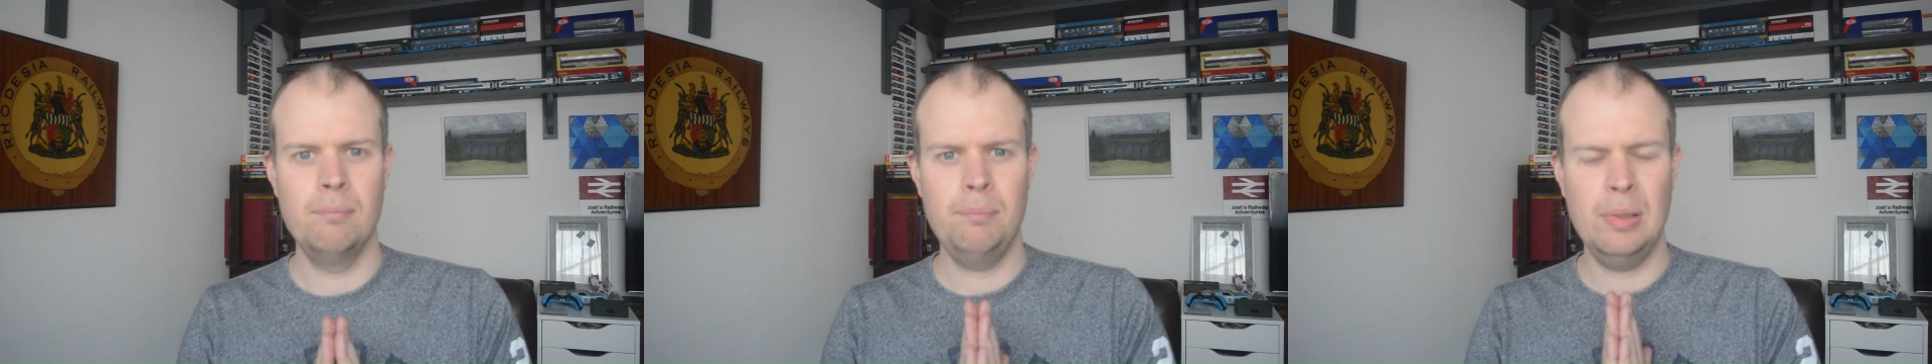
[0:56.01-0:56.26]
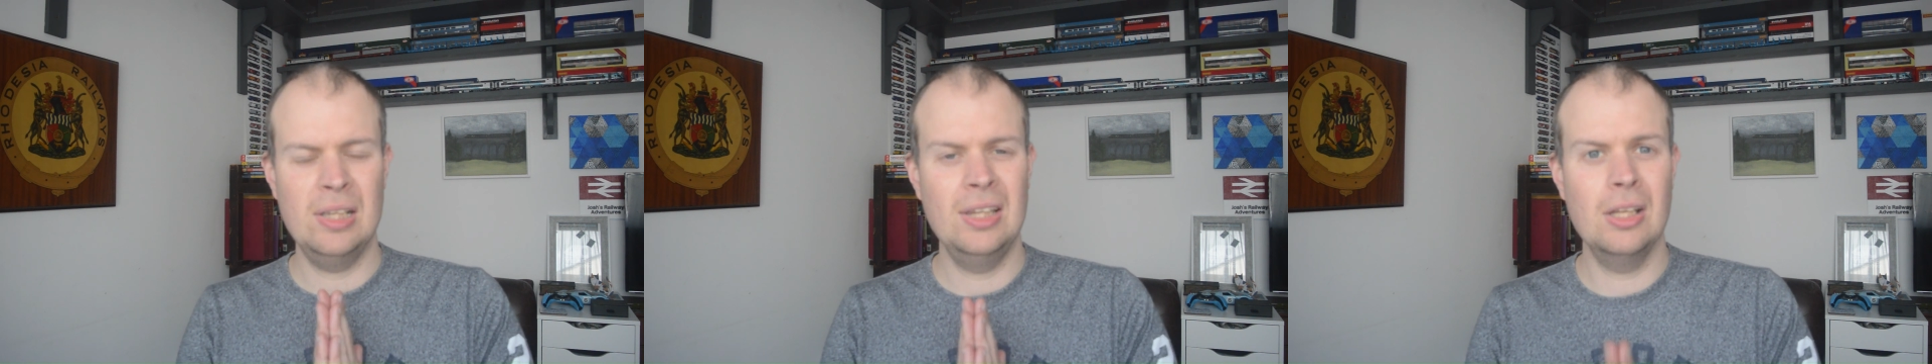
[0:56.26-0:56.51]

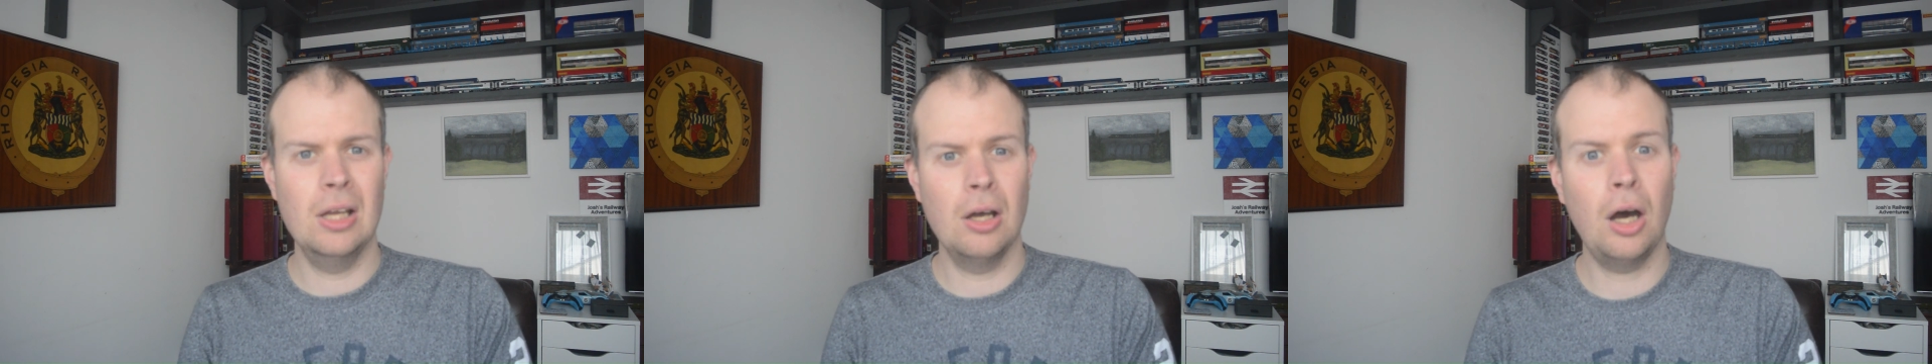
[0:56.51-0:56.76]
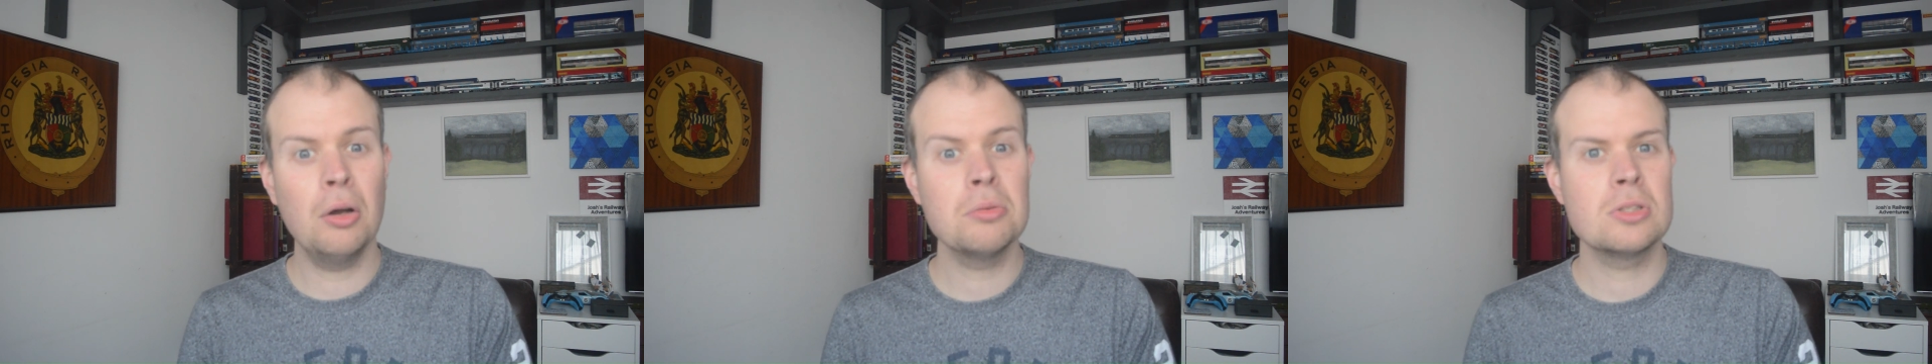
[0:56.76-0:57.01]
But
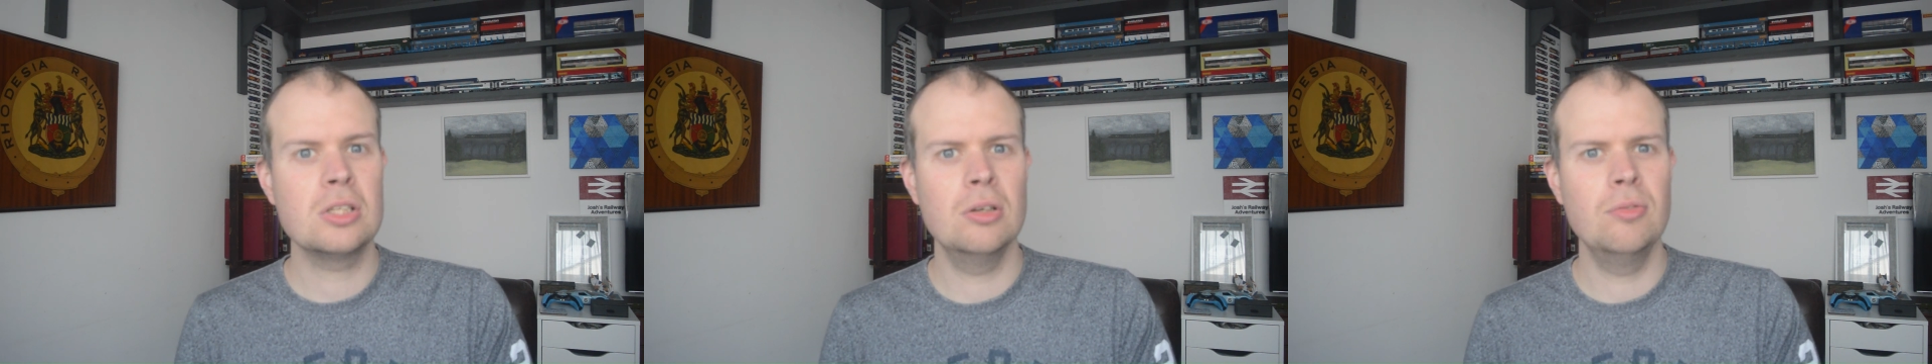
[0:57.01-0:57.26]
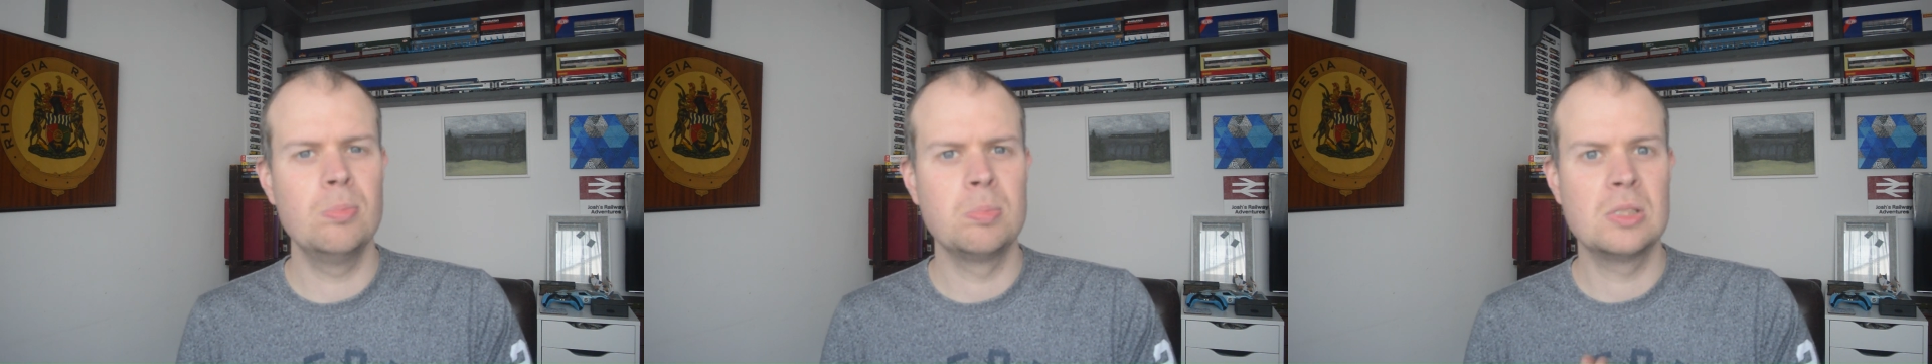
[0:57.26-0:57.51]
on
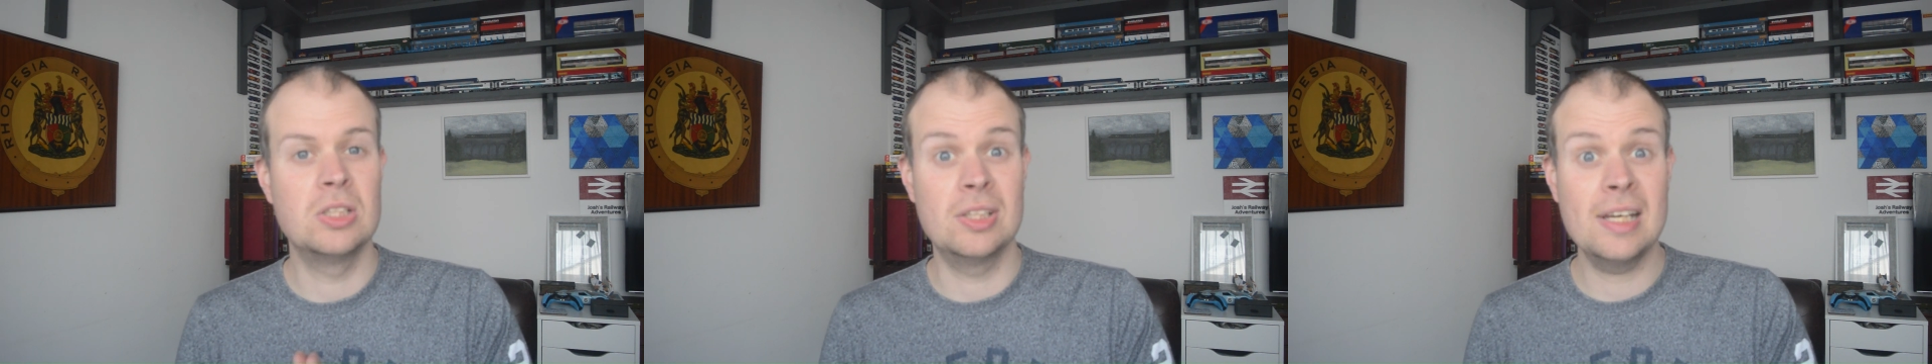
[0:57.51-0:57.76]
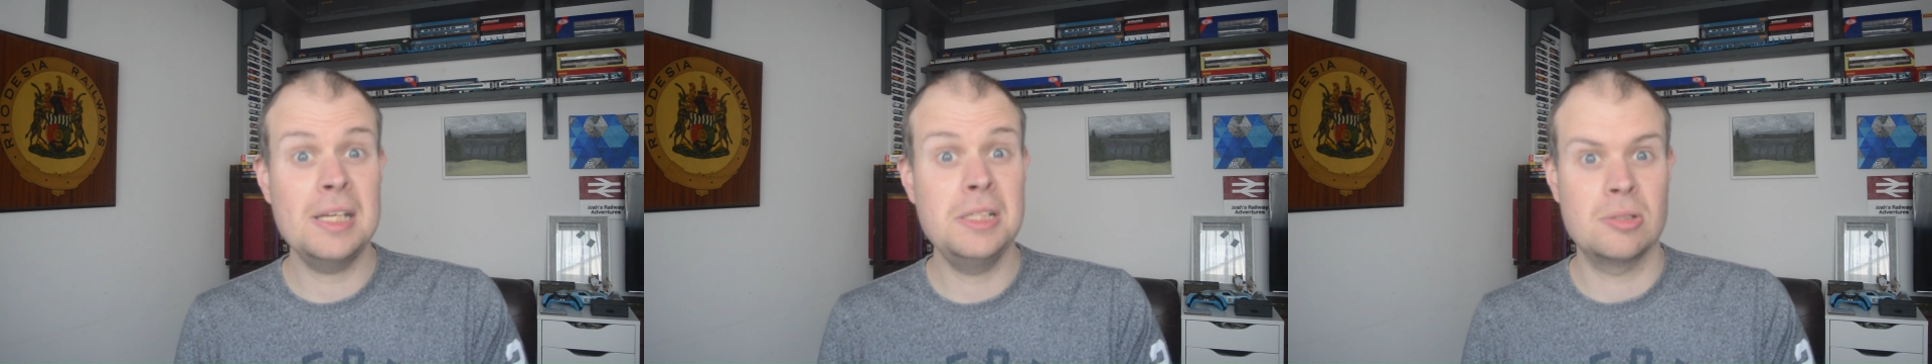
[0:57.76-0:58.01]
to
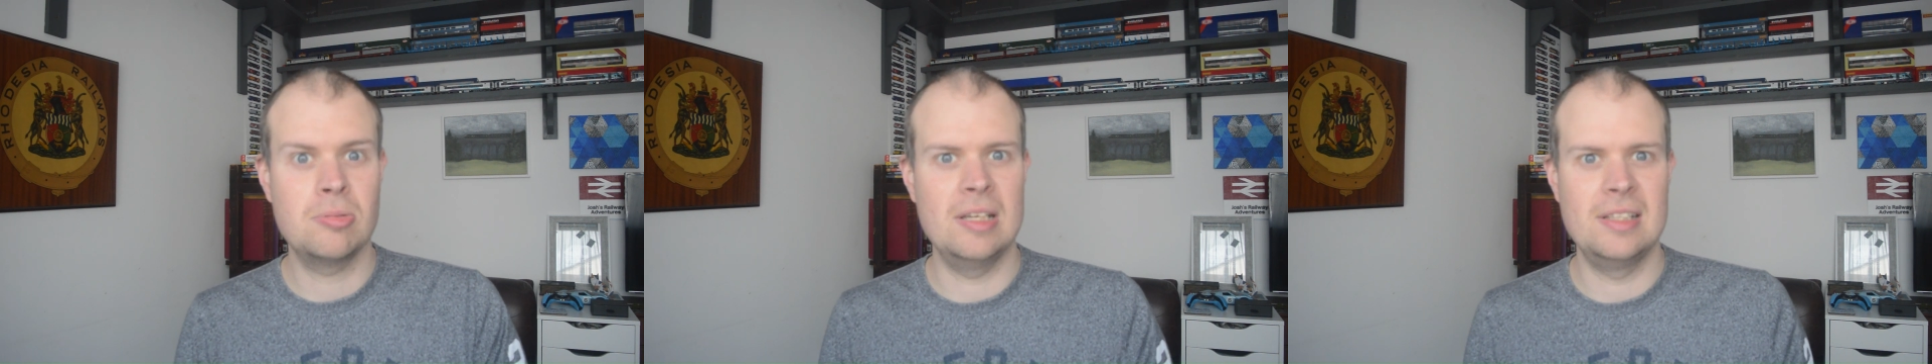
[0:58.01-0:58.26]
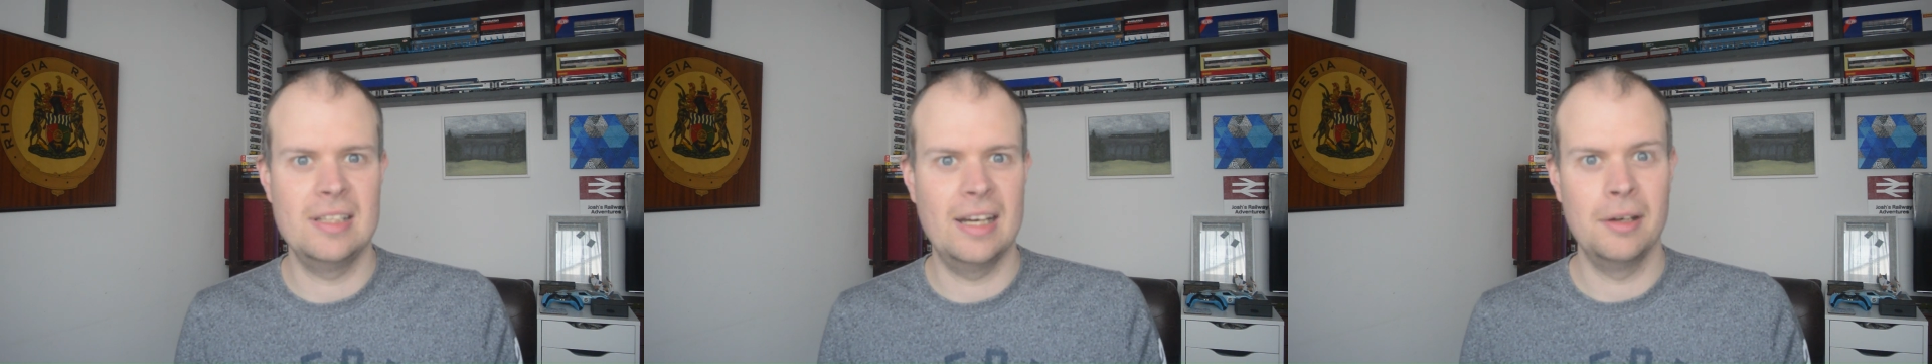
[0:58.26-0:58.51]
today's
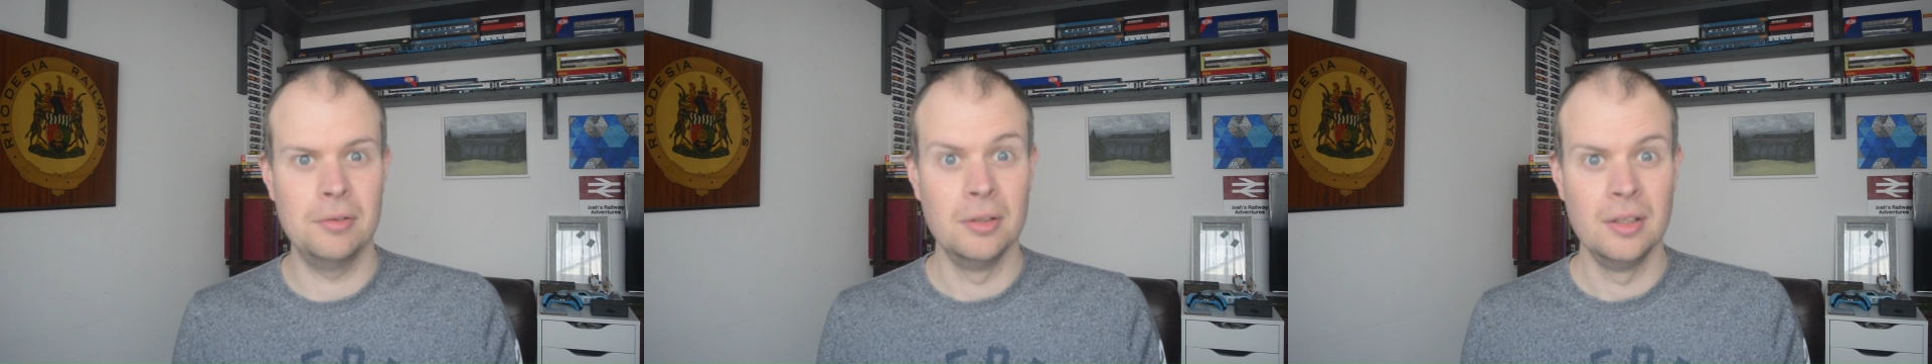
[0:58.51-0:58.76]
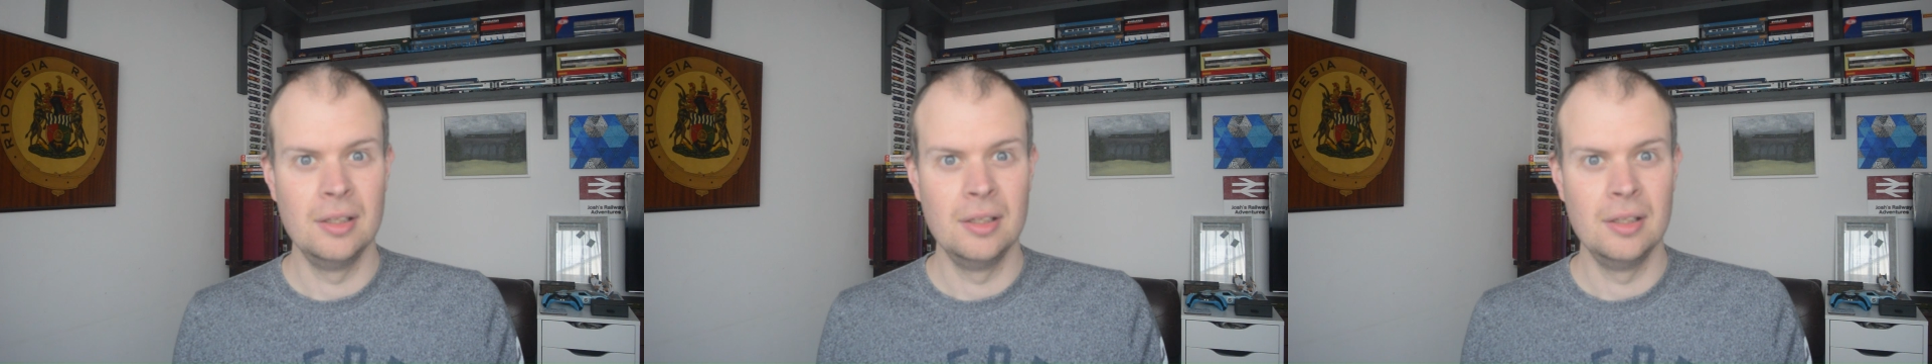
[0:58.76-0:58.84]
video,